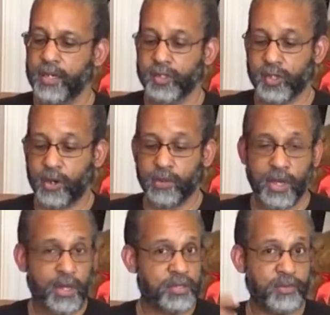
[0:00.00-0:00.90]
So,
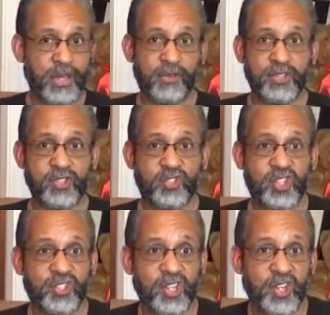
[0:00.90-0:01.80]
at some level, this is
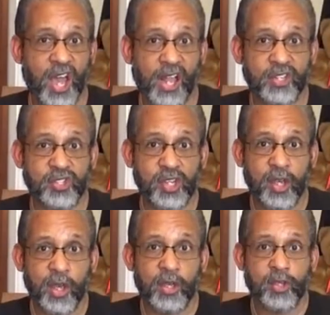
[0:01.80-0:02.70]
just acknowledging
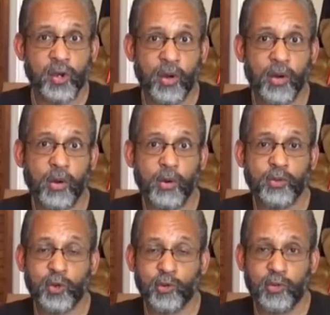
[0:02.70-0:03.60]
your
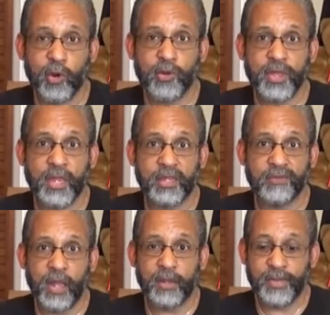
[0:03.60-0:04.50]
own growth and
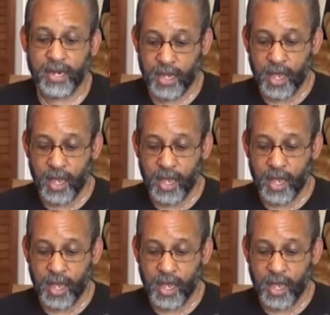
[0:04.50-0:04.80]
development.